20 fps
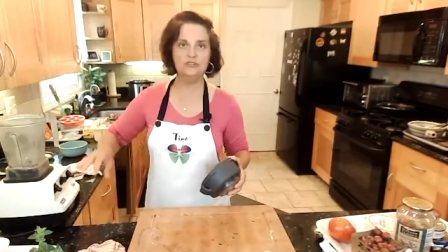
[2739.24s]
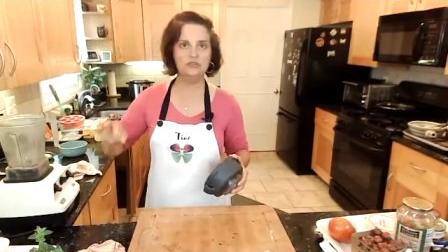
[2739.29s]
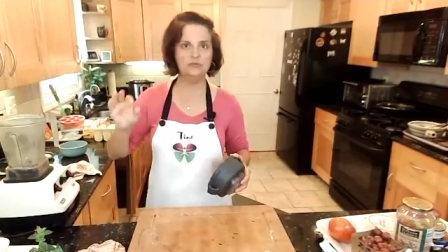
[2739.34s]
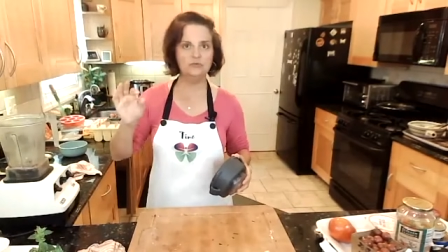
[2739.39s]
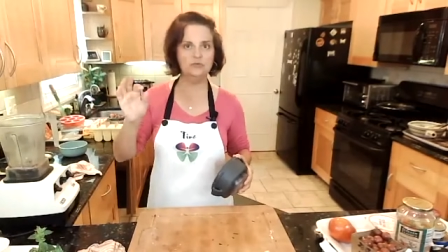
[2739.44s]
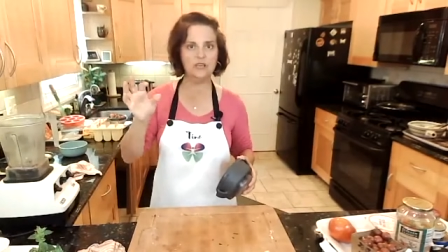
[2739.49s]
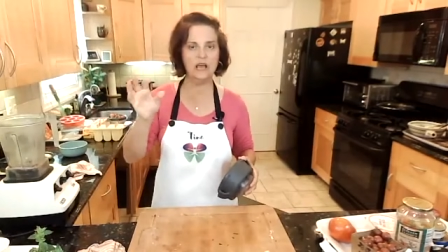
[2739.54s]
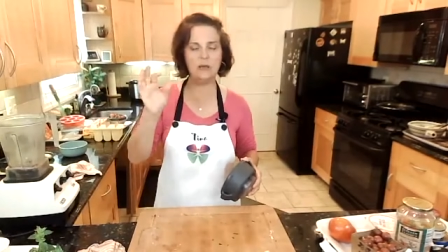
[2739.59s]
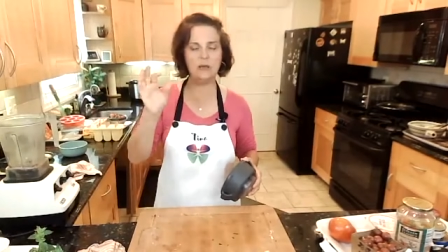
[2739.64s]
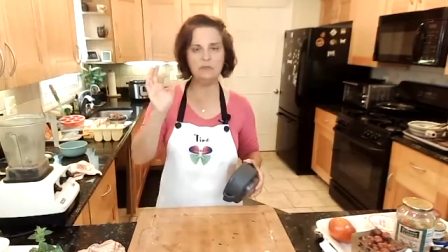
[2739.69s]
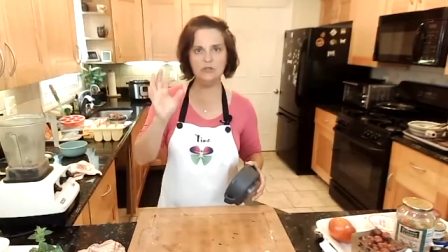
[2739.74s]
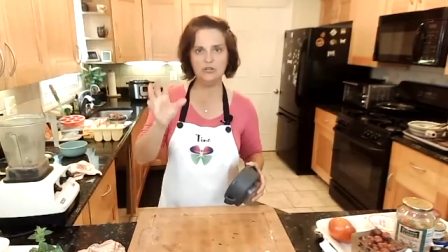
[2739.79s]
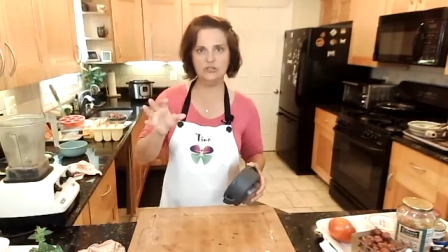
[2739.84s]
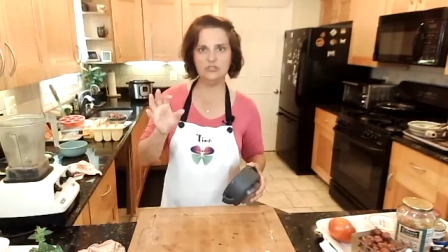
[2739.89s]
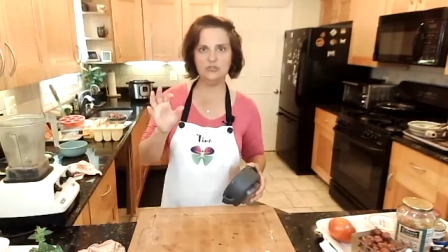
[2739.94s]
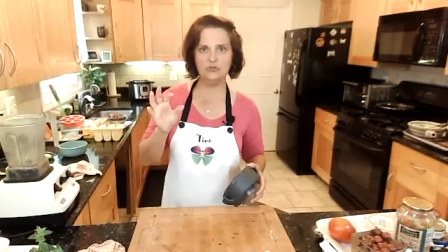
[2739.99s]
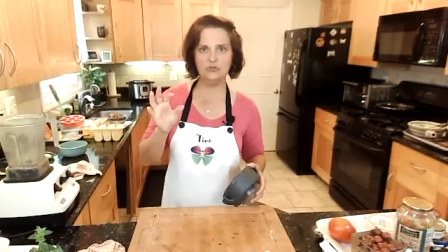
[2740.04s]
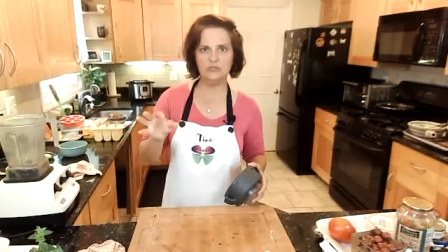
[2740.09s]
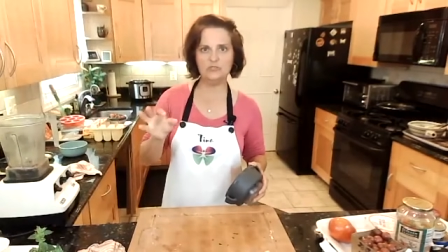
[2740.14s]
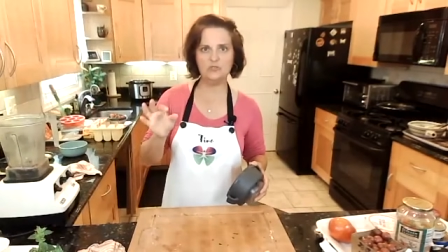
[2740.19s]
do the, I'm going
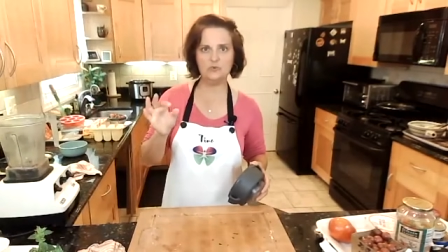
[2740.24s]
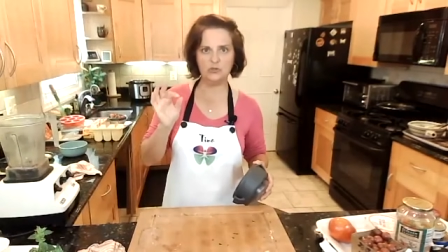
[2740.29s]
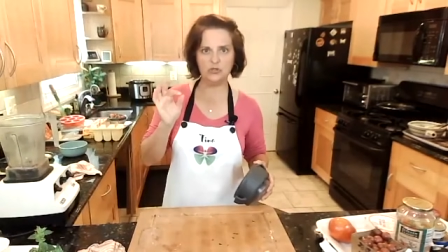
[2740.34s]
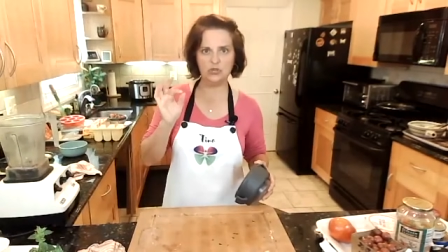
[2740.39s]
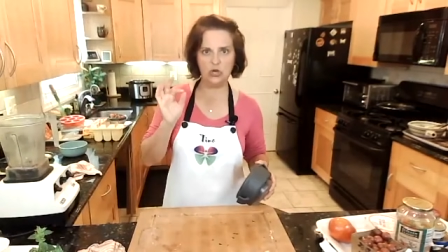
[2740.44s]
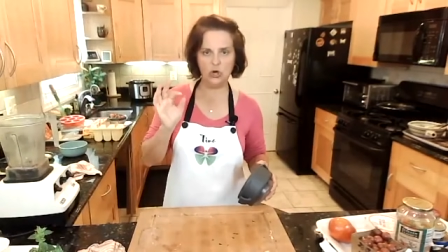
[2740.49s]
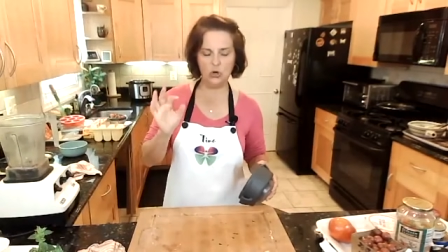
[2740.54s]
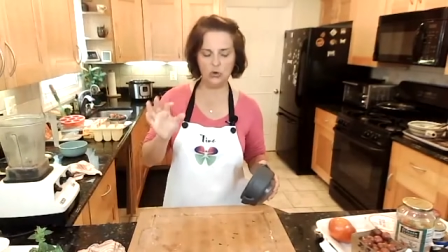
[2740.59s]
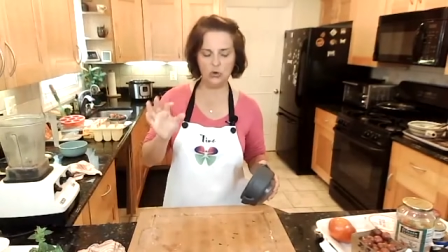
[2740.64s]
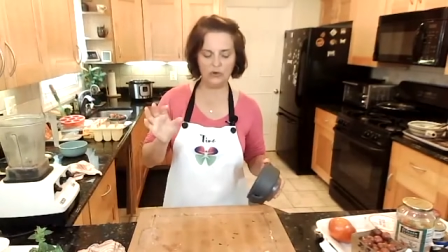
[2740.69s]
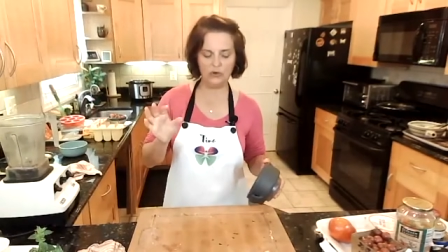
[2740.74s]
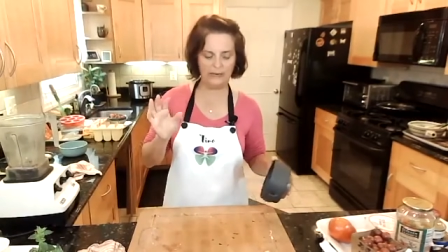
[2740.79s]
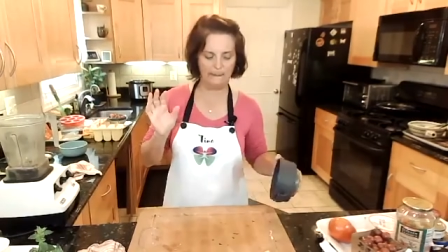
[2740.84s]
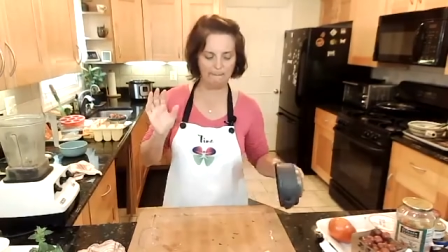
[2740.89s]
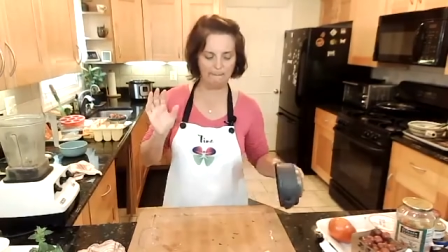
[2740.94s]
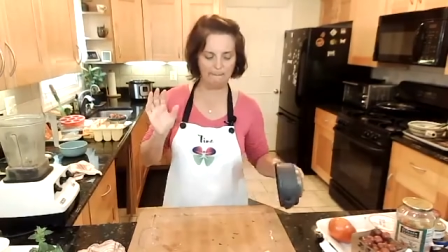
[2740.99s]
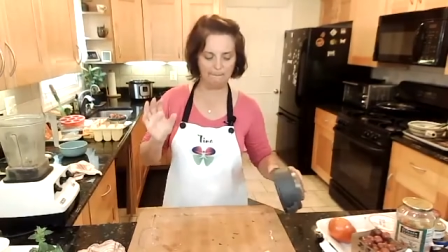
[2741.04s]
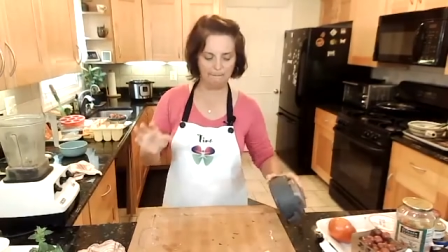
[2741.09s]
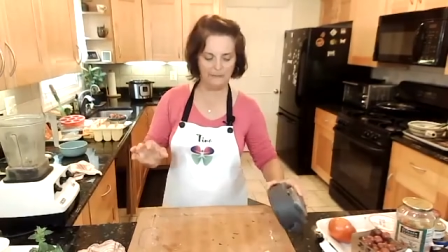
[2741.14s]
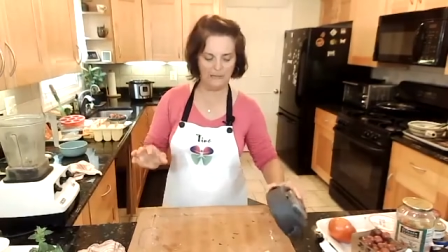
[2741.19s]
to do this with coconut
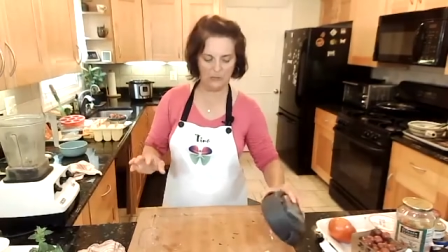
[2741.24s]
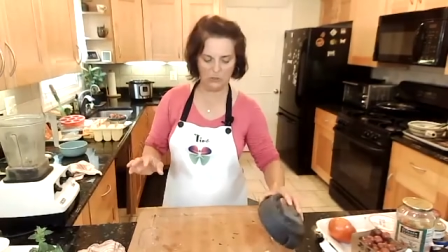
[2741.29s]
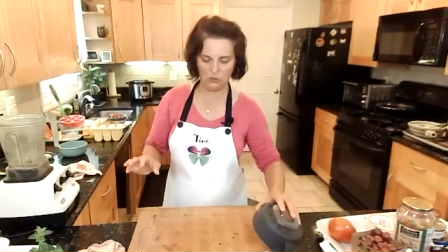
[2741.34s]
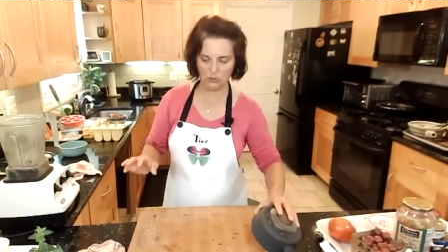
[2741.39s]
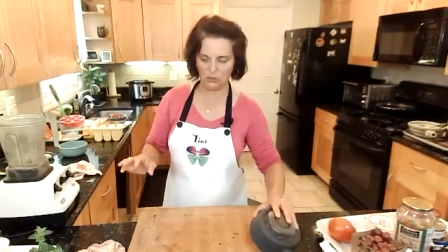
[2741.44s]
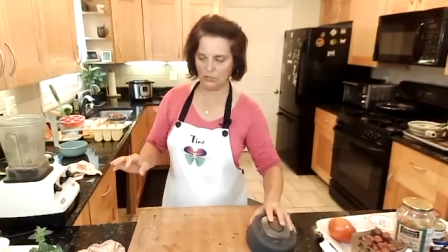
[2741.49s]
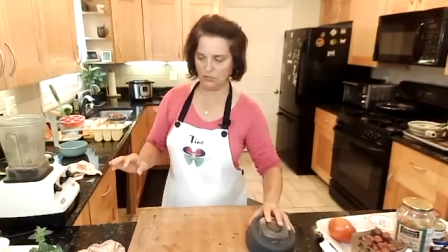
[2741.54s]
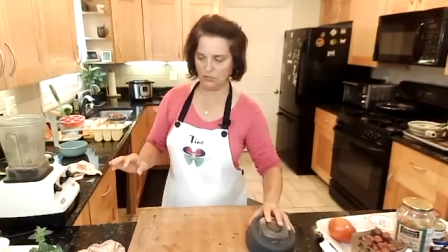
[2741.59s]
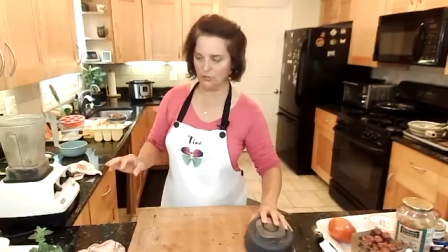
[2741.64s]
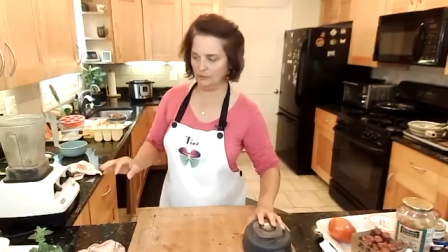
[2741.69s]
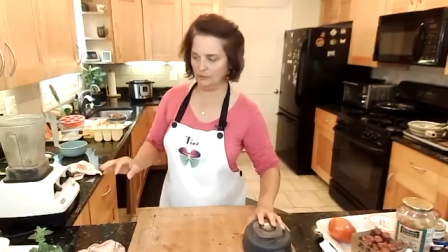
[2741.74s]
milk.